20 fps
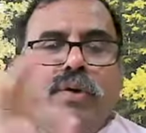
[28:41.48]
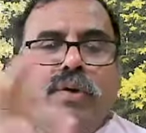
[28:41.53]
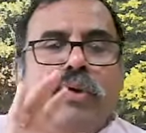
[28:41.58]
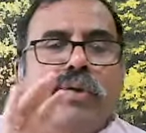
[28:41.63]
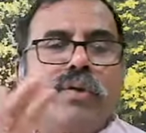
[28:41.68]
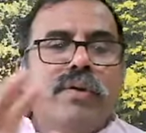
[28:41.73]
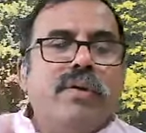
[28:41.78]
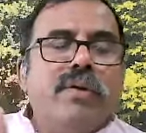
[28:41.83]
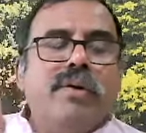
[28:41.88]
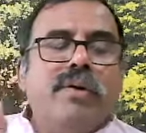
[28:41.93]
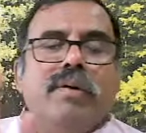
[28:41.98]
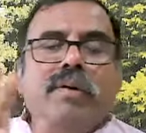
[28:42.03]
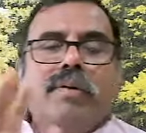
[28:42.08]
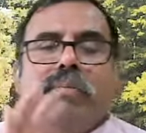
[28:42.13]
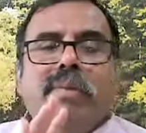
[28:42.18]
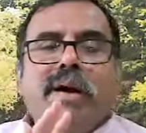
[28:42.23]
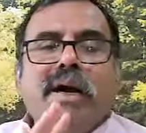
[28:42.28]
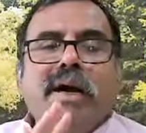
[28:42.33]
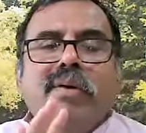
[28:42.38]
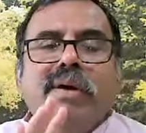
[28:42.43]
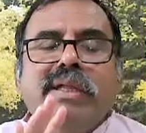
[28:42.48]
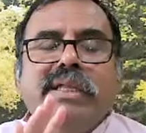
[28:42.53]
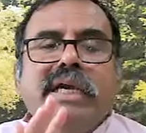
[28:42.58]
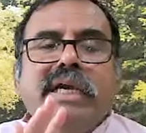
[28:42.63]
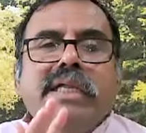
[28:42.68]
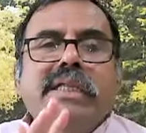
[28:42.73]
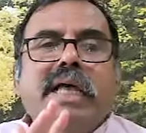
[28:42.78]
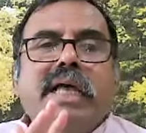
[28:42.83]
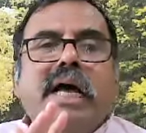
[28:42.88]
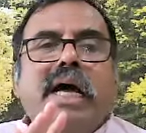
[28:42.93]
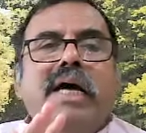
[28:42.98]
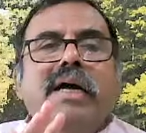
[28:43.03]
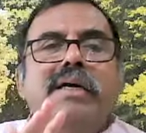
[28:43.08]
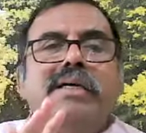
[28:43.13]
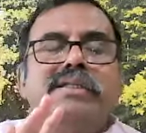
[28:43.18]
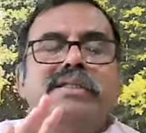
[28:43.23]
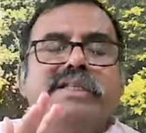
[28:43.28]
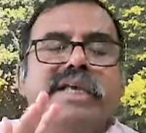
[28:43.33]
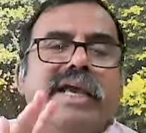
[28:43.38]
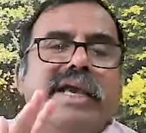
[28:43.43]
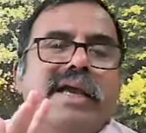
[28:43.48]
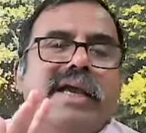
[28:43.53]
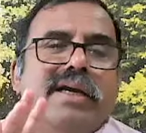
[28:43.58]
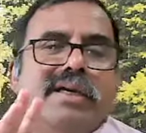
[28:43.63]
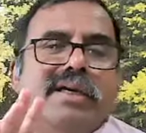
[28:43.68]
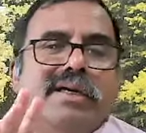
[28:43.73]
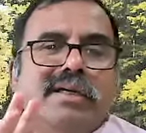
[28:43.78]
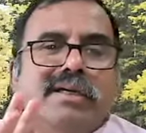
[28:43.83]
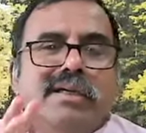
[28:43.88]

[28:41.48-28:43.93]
No. Bhagavad Gita, see,